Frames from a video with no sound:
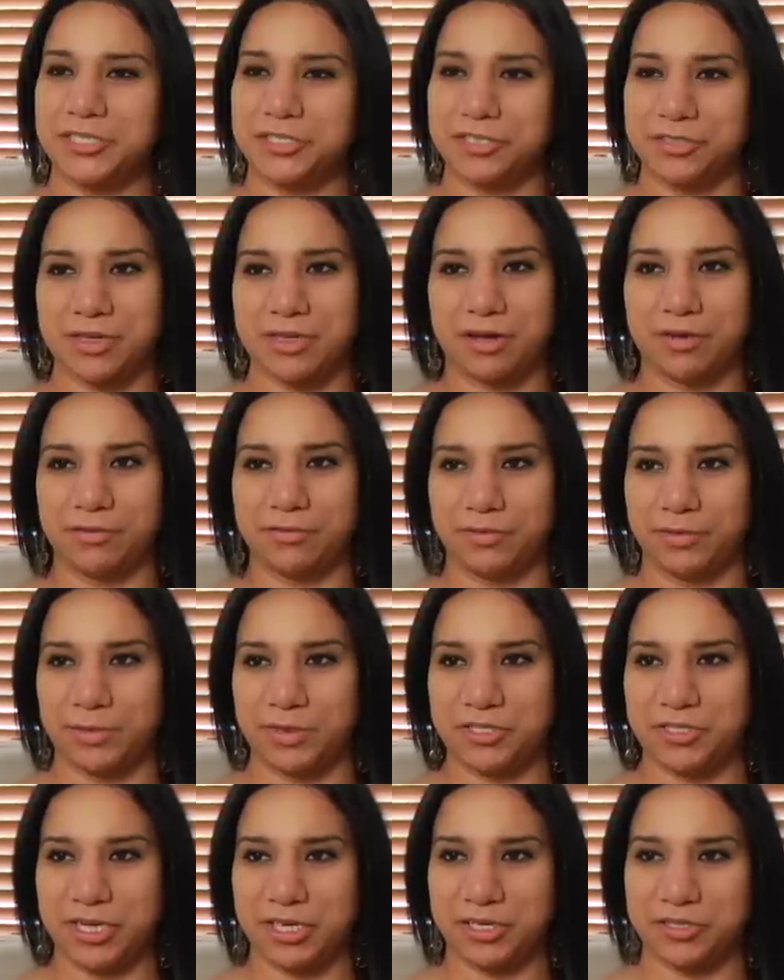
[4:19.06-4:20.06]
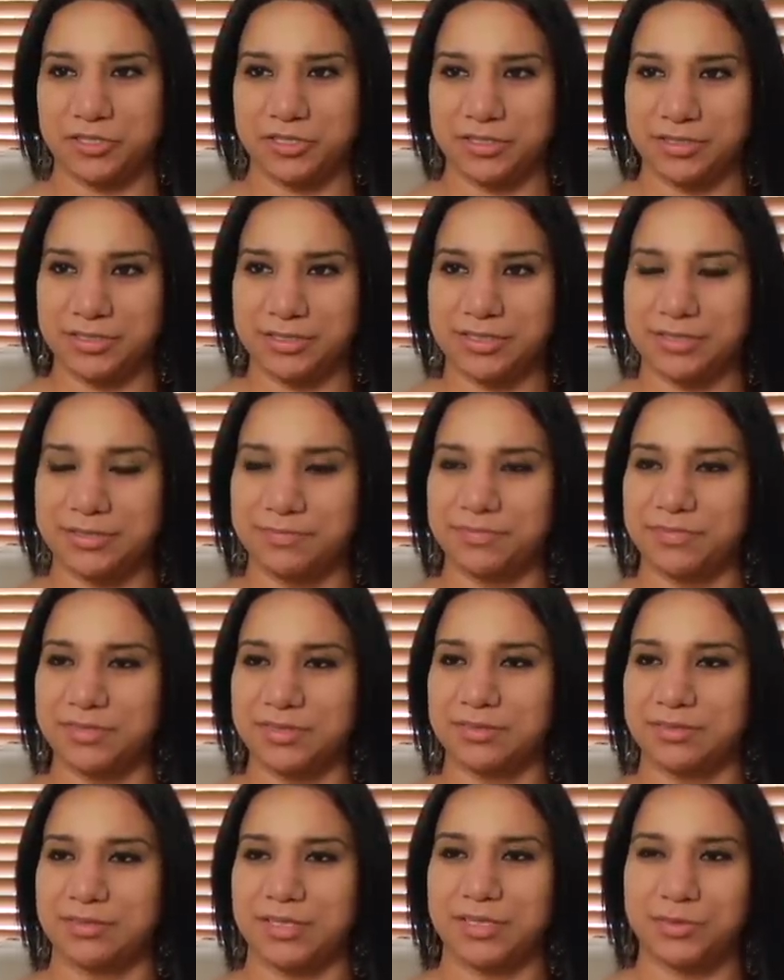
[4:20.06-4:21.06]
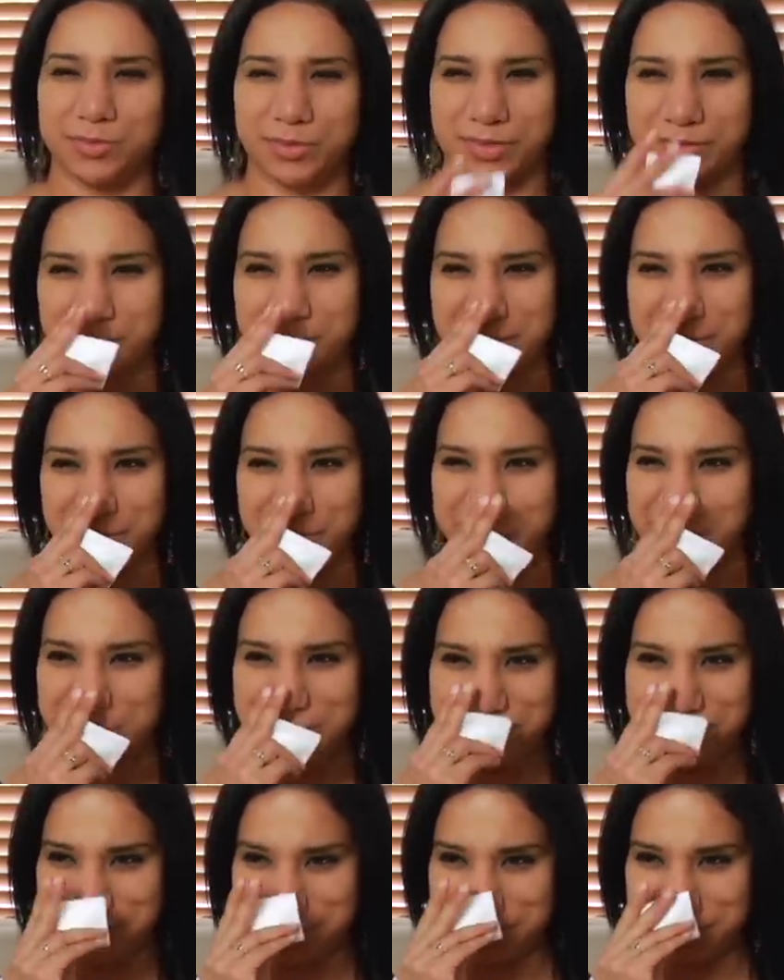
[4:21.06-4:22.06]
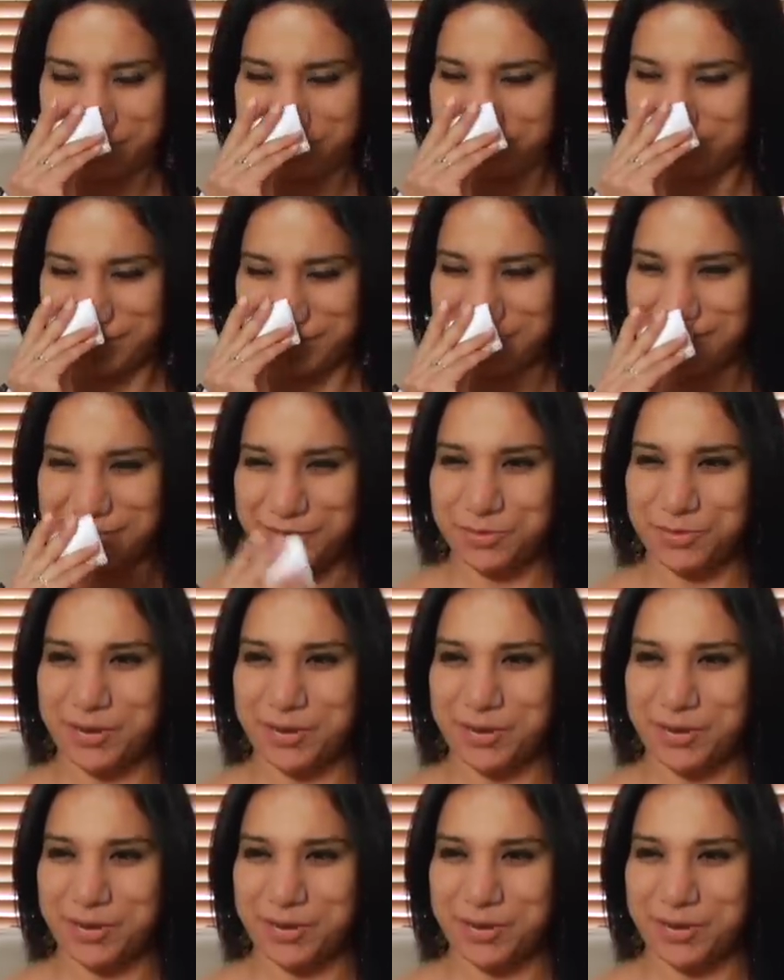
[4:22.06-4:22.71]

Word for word: just got a few injections. That's why my nose is still a little